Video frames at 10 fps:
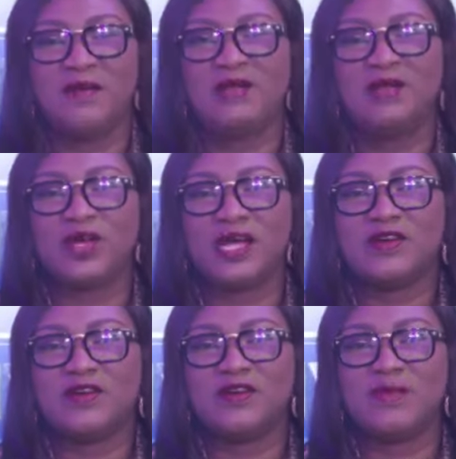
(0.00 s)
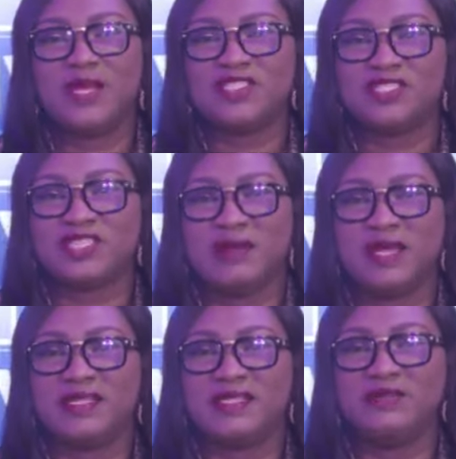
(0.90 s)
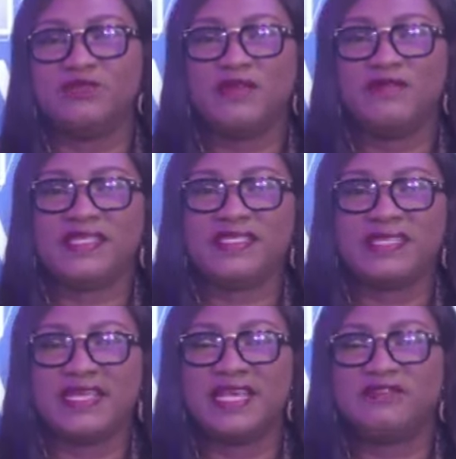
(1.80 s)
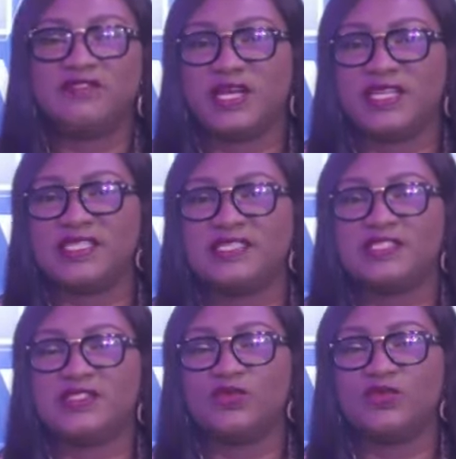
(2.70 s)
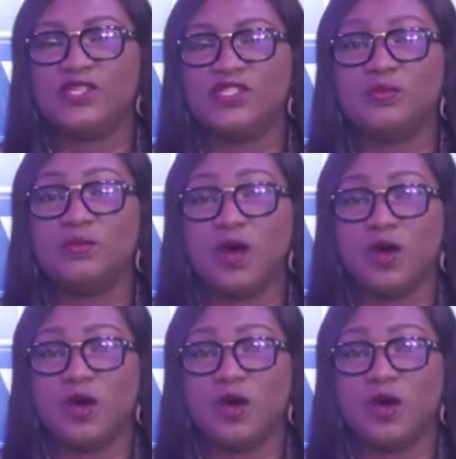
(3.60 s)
local government chairmen in River State have threatened to resume